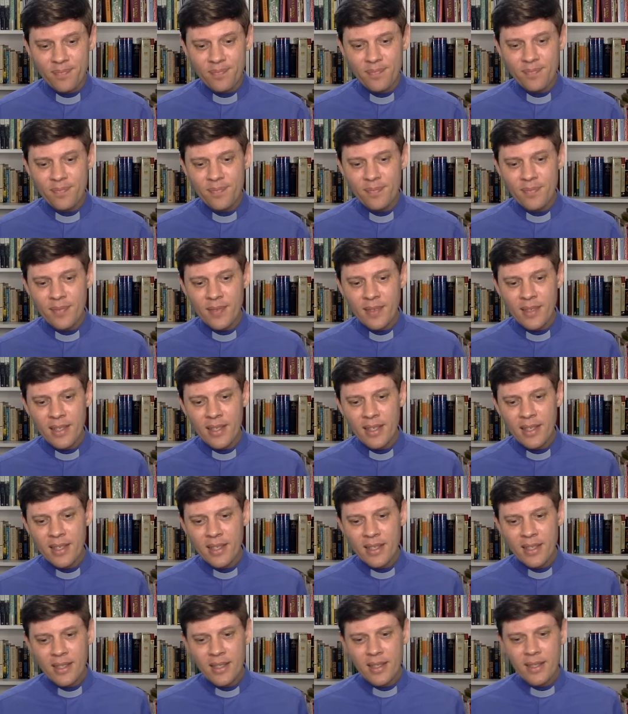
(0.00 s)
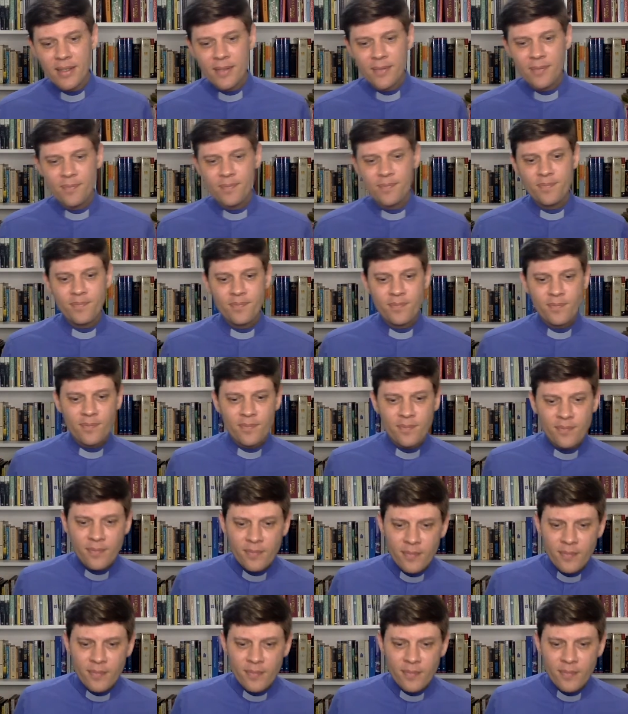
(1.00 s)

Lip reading: Nobody speaks.